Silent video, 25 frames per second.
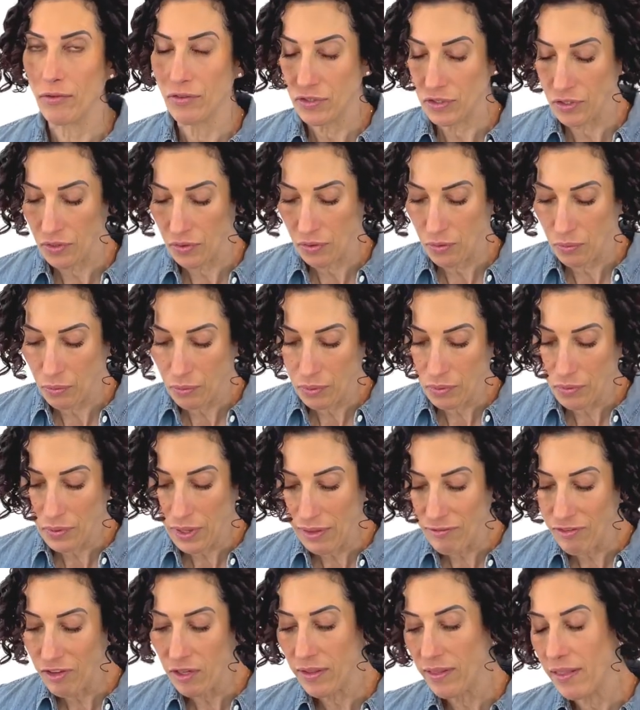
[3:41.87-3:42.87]
So the root
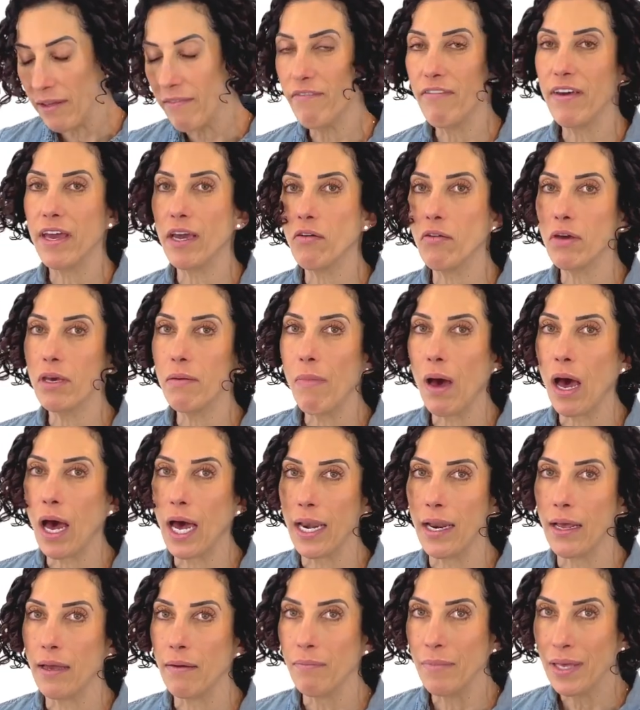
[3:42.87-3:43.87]
level at the very
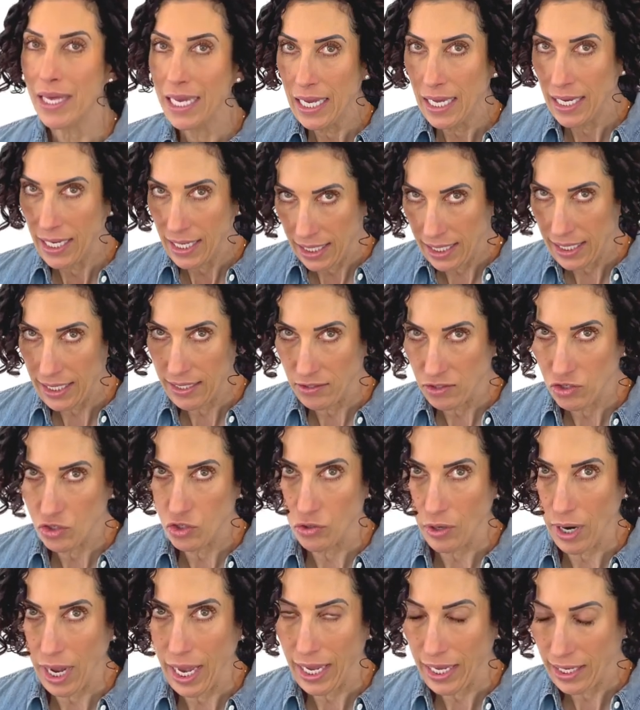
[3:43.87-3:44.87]
bottom is
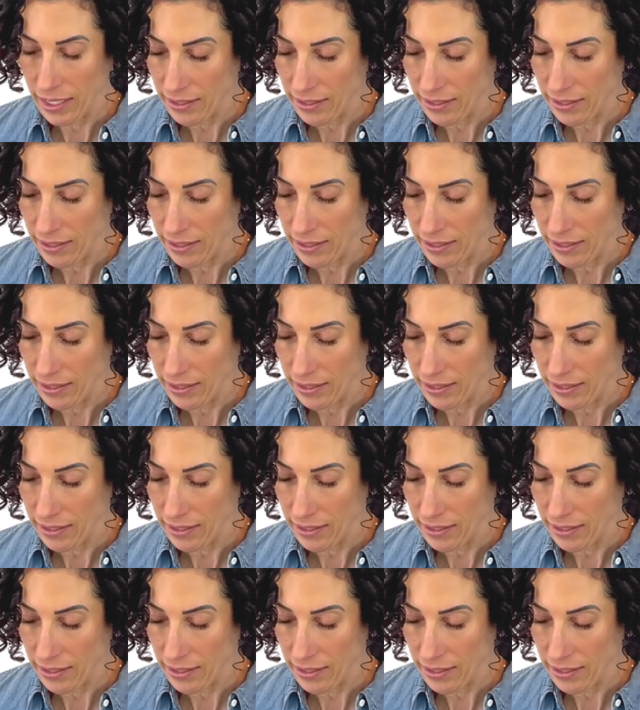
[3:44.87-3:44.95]
dry.